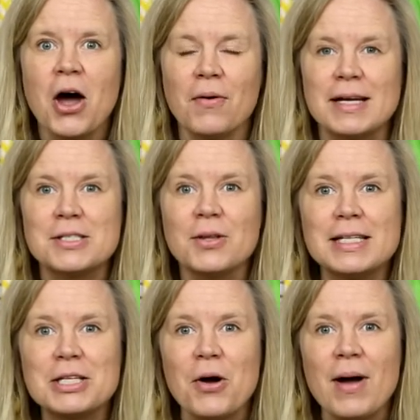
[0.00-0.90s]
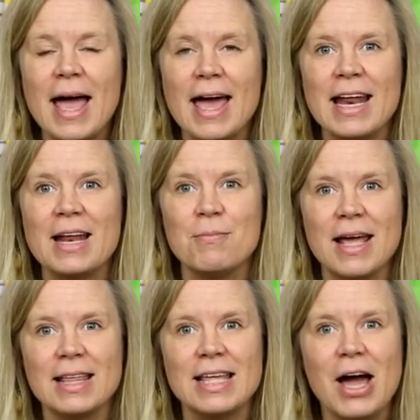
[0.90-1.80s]
All right, so let's go ahead and
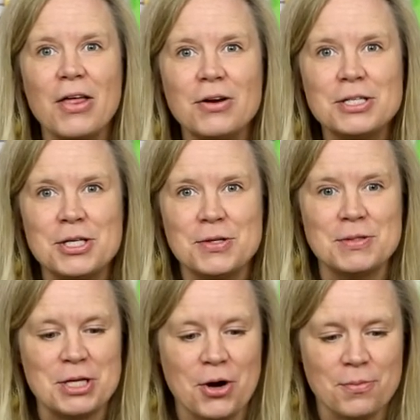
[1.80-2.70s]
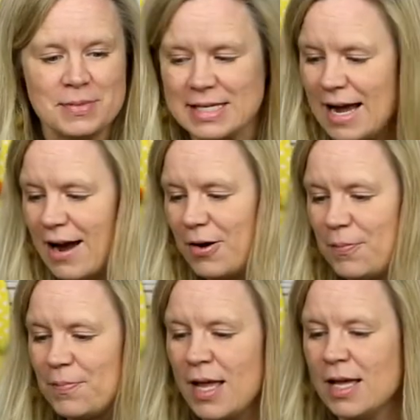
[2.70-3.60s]
make the other two domes now.
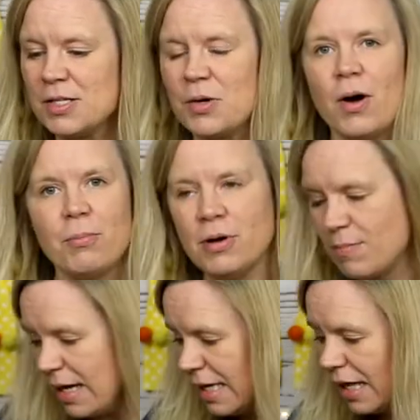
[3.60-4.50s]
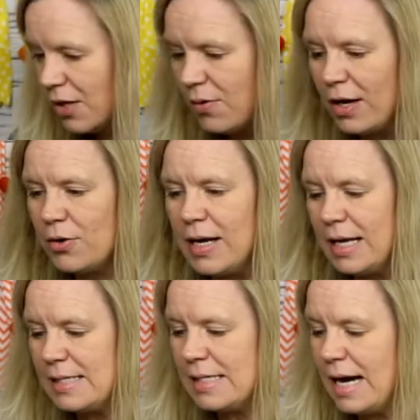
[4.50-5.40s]
So I'll put my yellow and
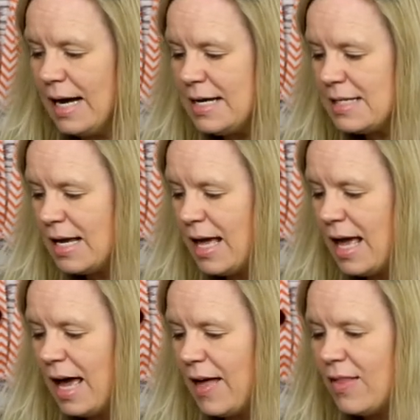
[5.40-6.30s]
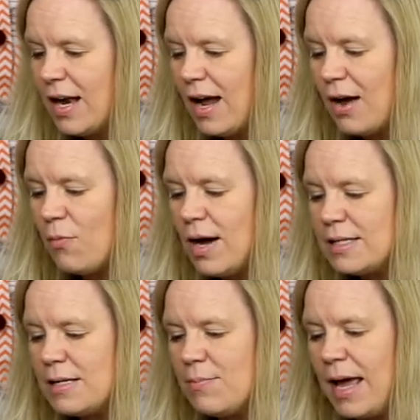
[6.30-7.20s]
green aside, and then I want
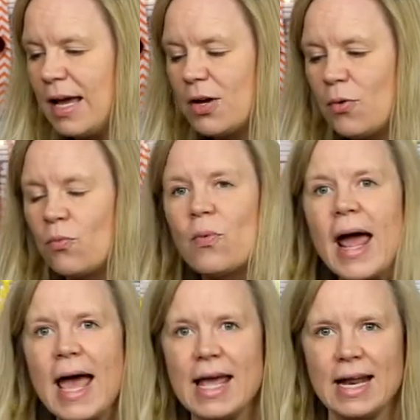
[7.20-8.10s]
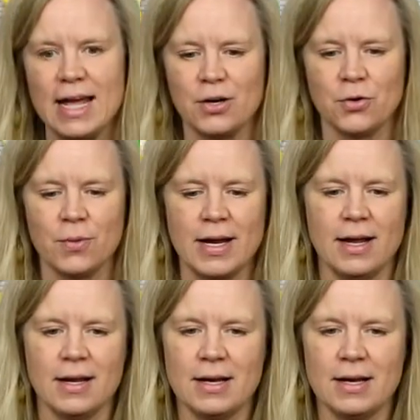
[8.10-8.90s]
to make red and green.